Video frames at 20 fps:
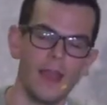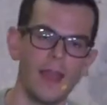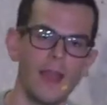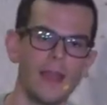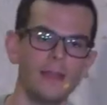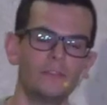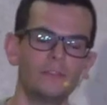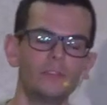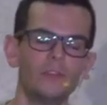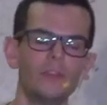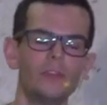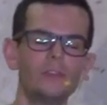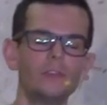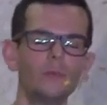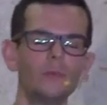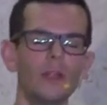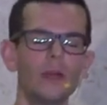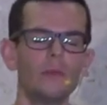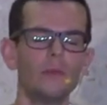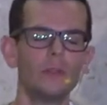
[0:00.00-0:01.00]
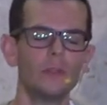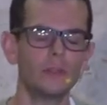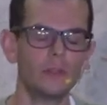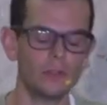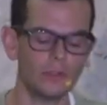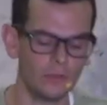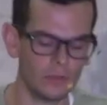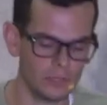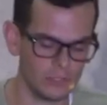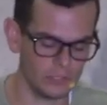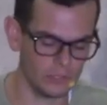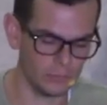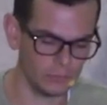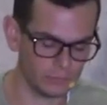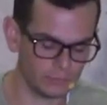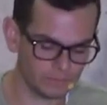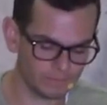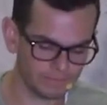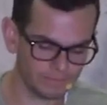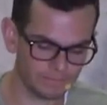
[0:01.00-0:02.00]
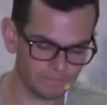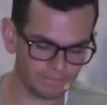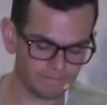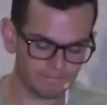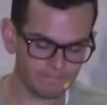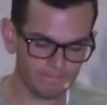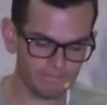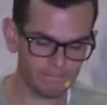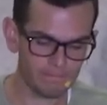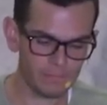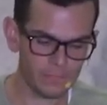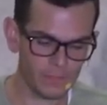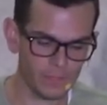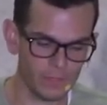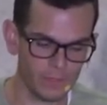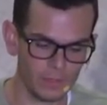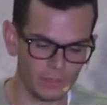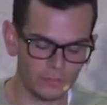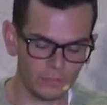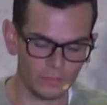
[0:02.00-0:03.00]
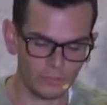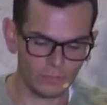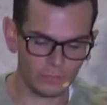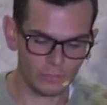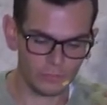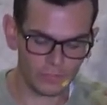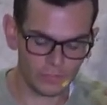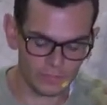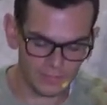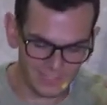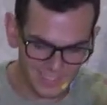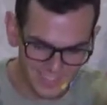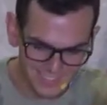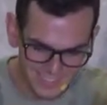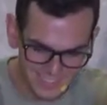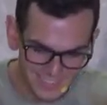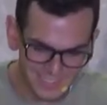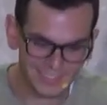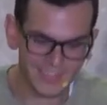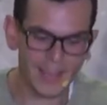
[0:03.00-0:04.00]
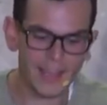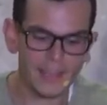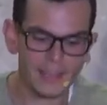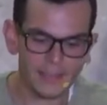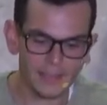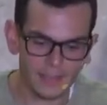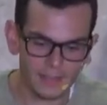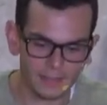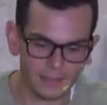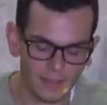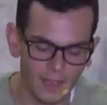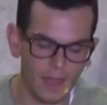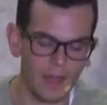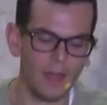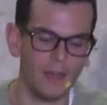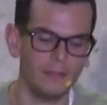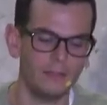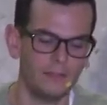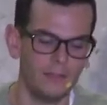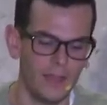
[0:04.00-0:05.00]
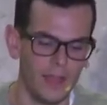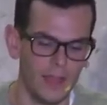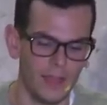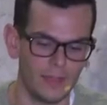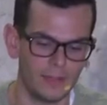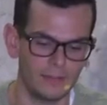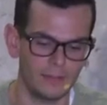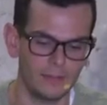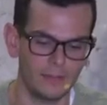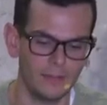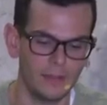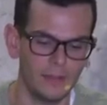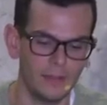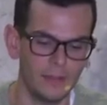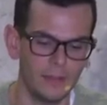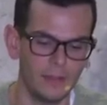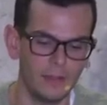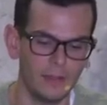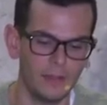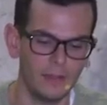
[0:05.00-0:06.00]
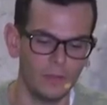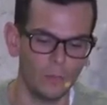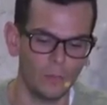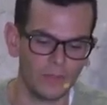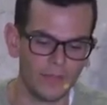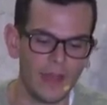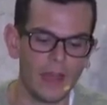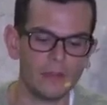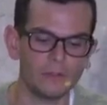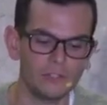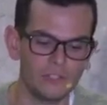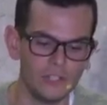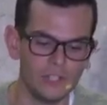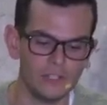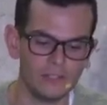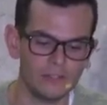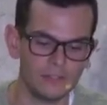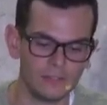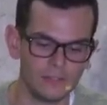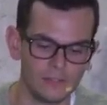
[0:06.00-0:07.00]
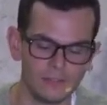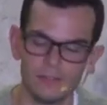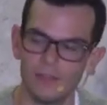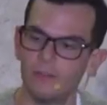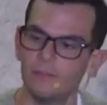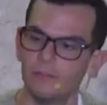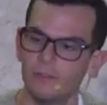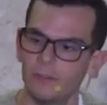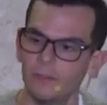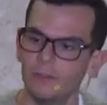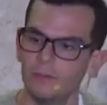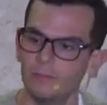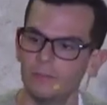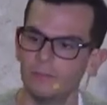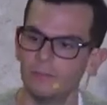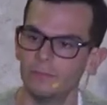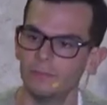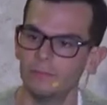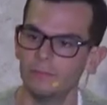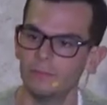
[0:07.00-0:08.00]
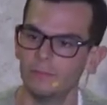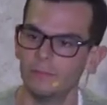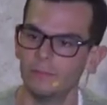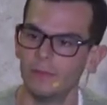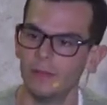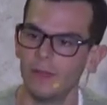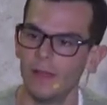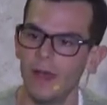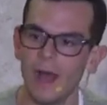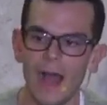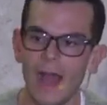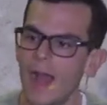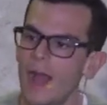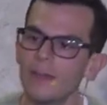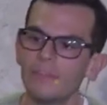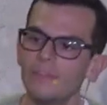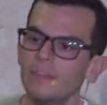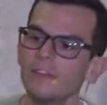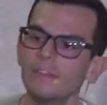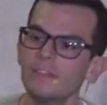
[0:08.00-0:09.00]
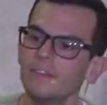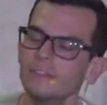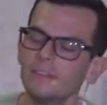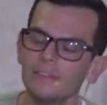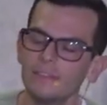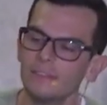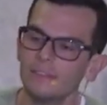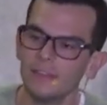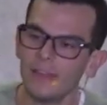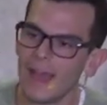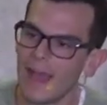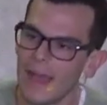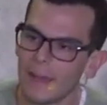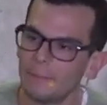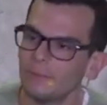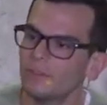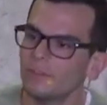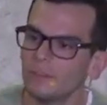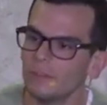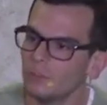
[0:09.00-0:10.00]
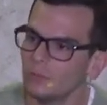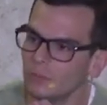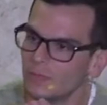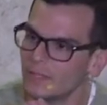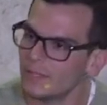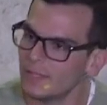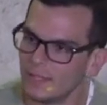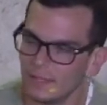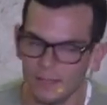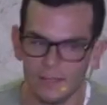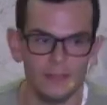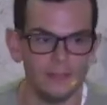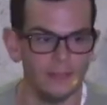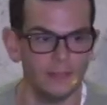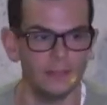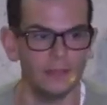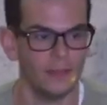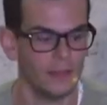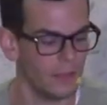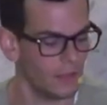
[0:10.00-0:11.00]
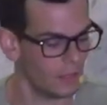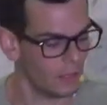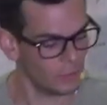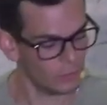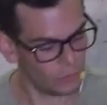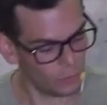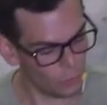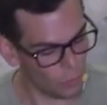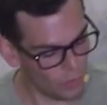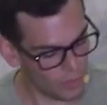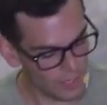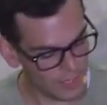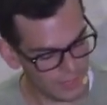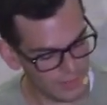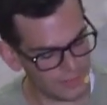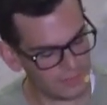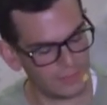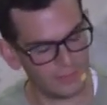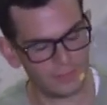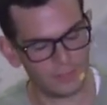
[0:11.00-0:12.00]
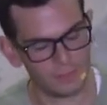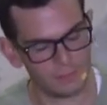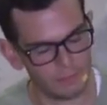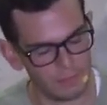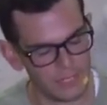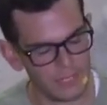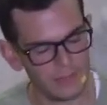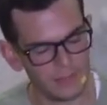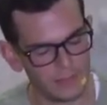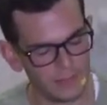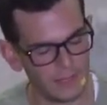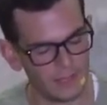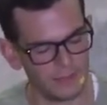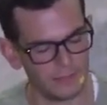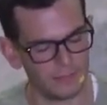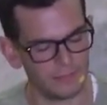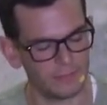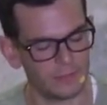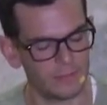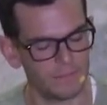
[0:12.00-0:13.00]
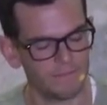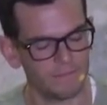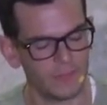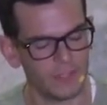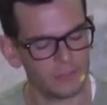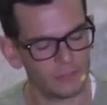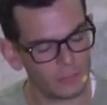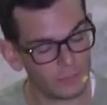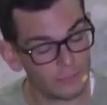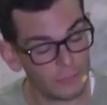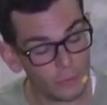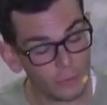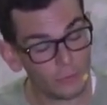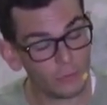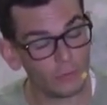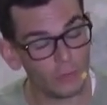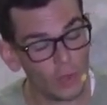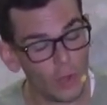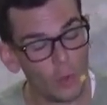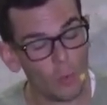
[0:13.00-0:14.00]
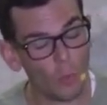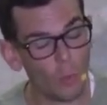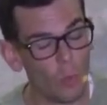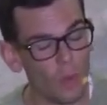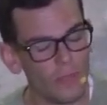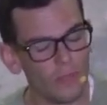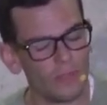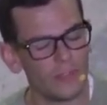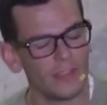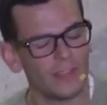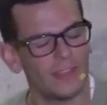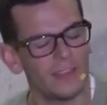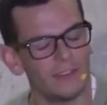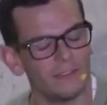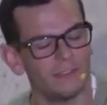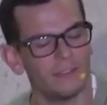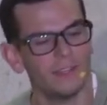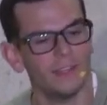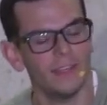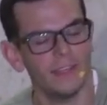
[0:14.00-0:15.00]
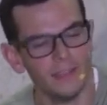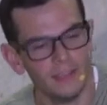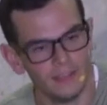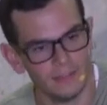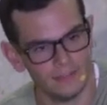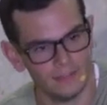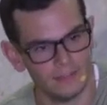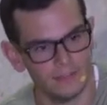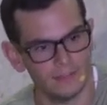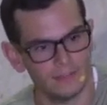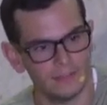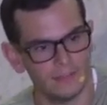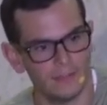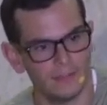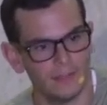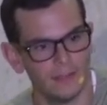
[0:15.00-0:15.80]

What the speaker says: And so here's what I would encourage you to stay in contact with how Jesus has loved you. I think this is the absolute key to what it is to be the gift, is to first know what the gift is,